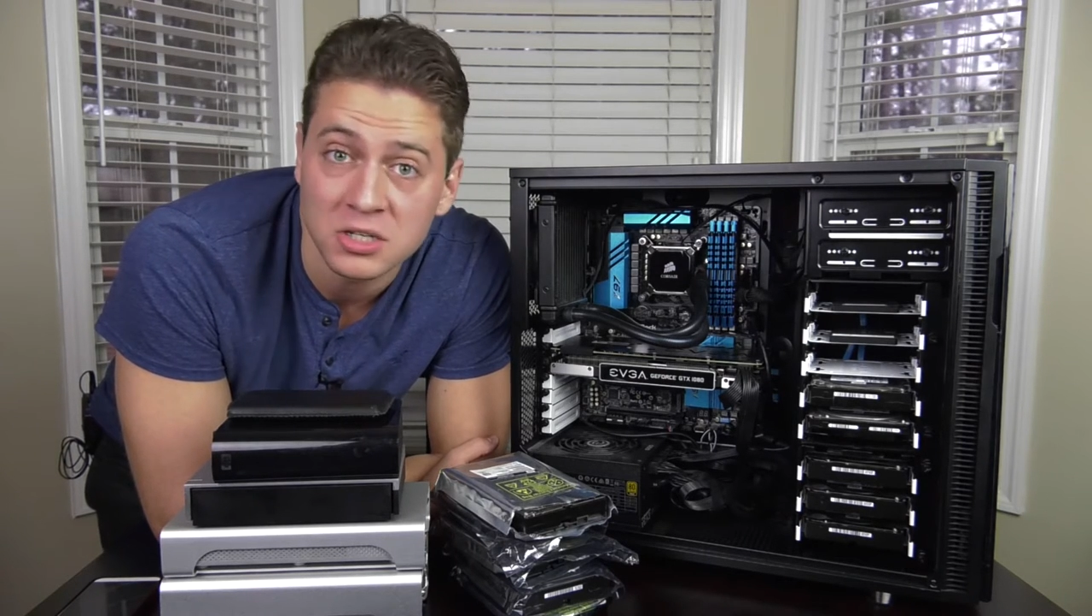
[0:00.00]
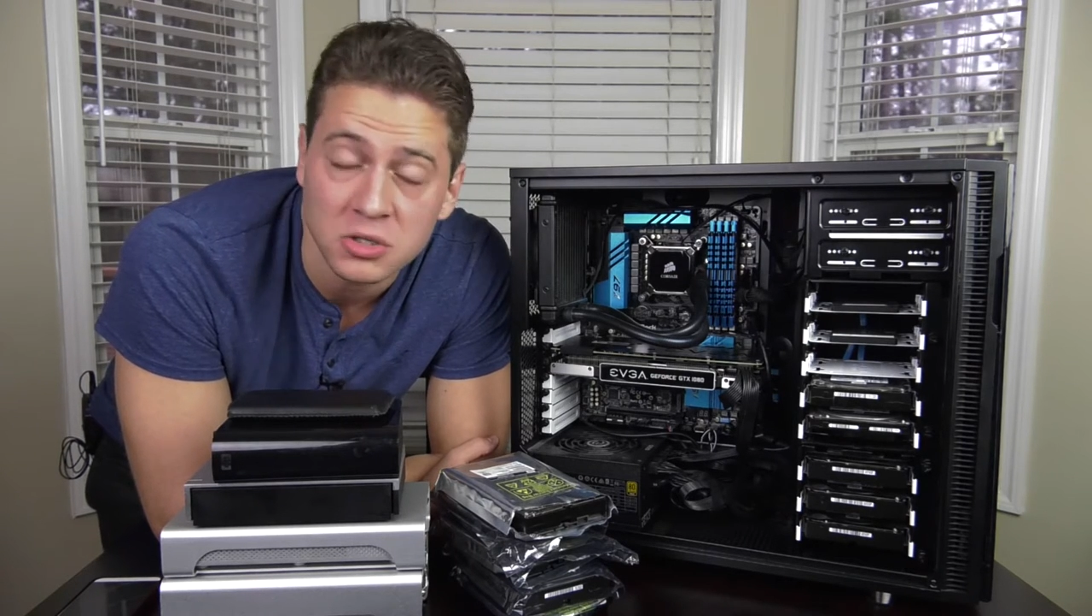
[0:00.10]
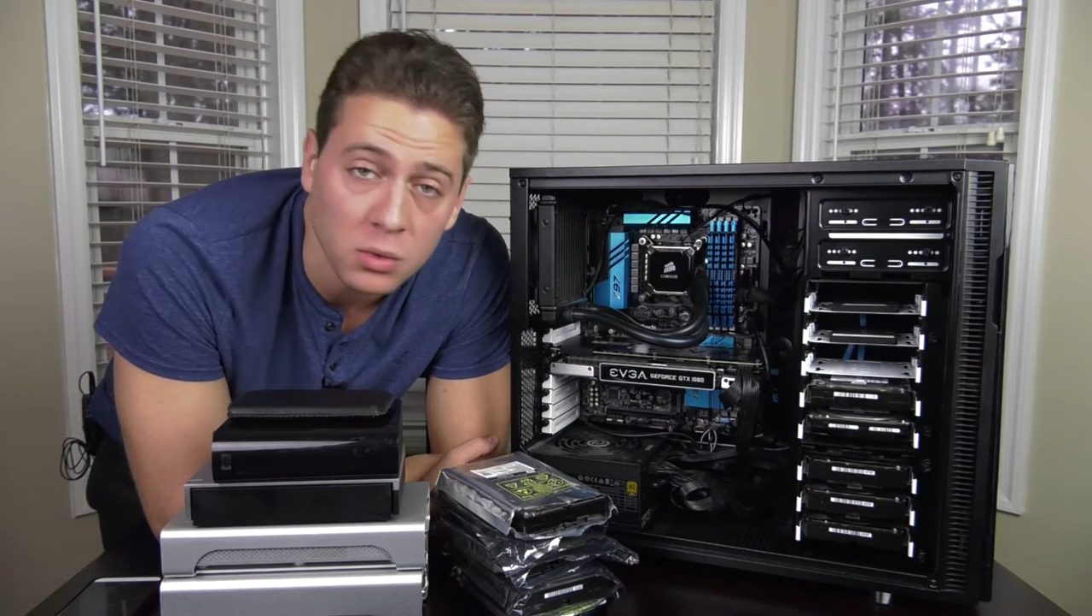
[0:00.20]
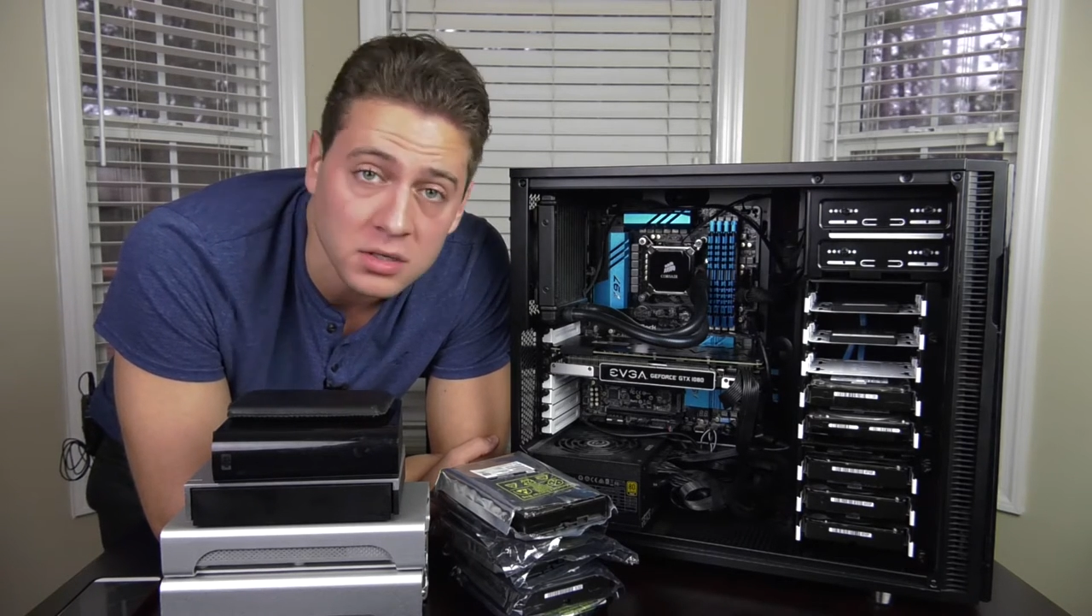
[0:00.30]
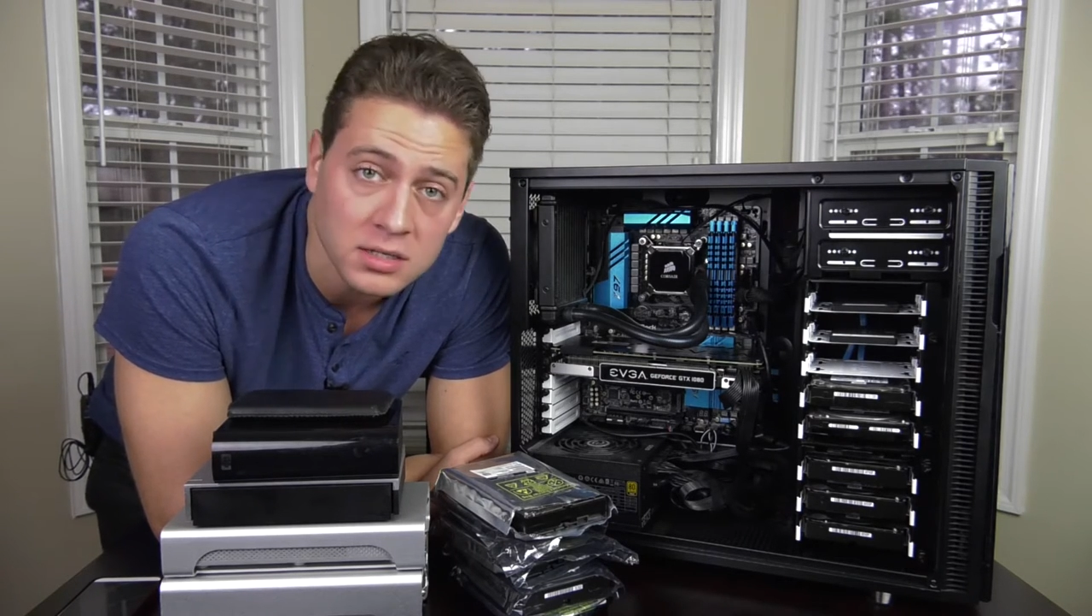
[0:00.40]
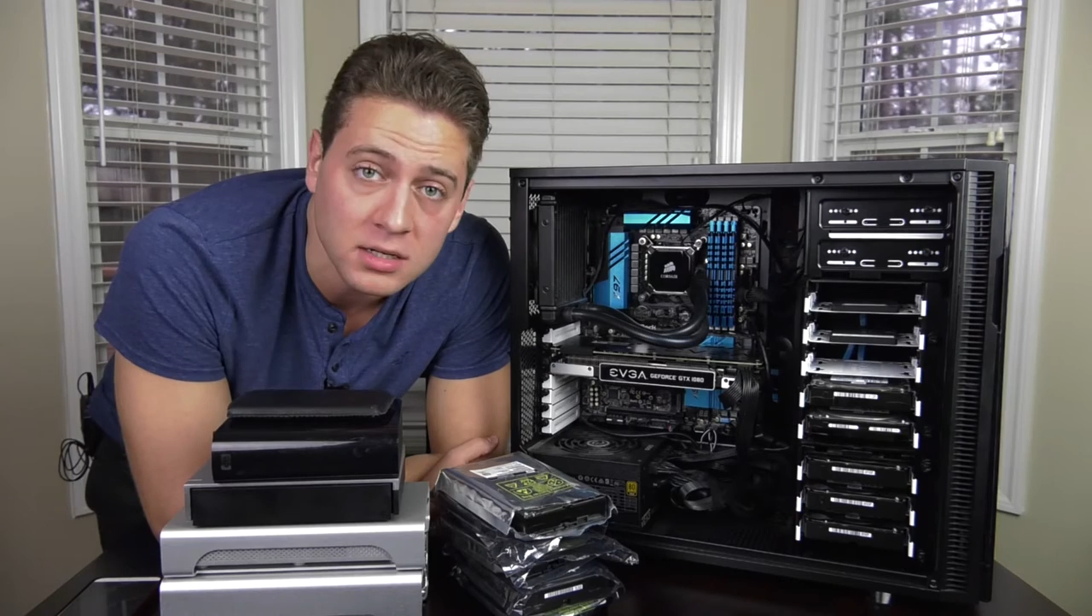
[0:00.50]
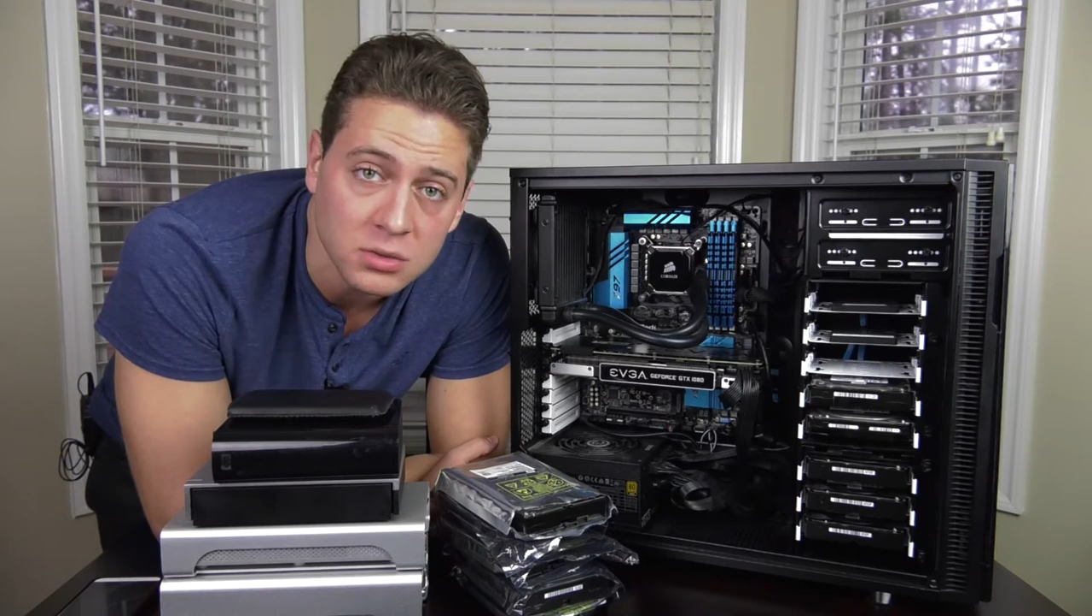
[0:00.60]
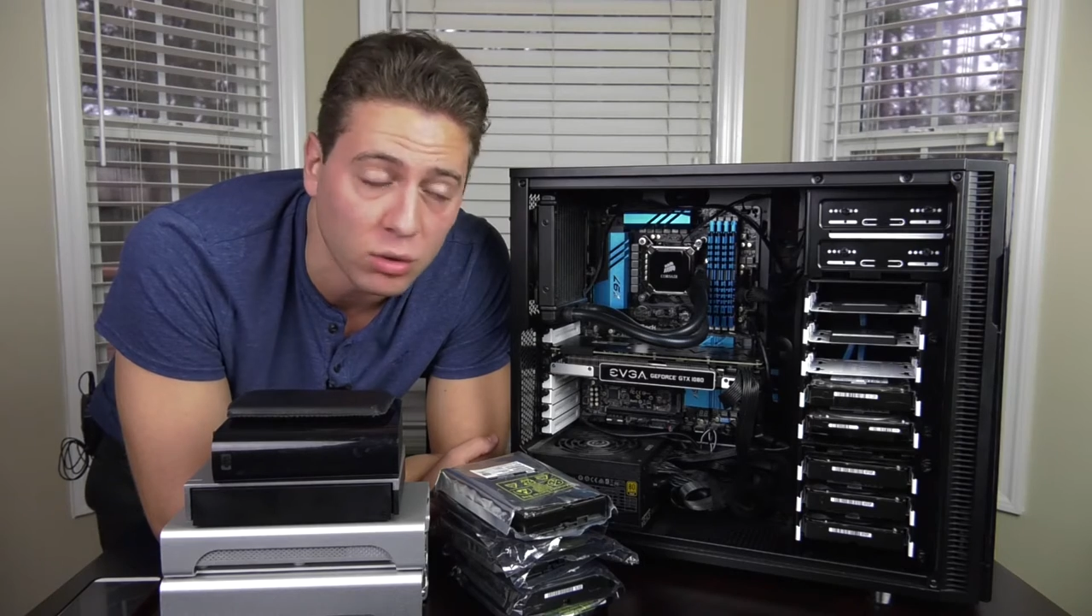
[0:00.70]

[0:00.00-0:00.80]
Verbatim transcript: sources